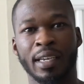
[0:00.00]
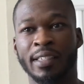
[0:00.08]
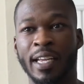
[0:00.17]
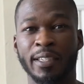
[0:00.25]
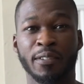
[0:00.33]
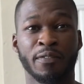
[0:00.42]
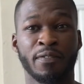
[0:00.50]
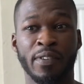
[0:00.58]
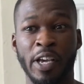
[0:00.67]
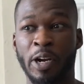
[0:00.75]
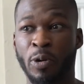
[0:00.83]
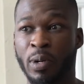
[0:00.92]
And that's
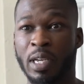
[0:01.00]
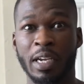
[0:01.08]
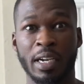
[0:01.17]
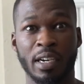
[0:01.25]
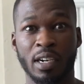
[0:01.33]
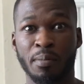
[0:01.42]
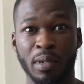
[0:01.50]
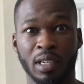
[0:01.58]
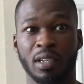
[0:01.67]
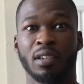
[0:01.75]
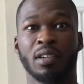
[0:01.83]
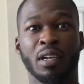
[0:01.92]
very
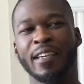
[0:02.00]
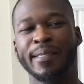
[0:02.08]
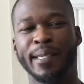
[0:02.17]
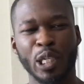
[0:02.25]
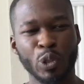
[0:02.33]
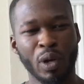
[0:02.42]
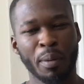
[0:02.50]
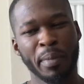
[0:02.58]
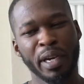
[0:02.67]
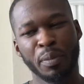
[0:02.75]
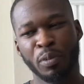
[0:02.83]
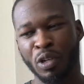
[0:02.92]
humbling. And that's why
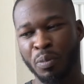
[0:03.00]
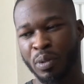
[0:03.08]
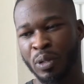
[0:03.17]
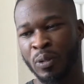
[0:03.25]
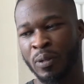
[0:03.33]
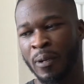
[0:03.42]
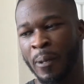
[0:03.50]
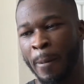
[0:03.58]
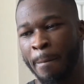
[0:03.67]
many people,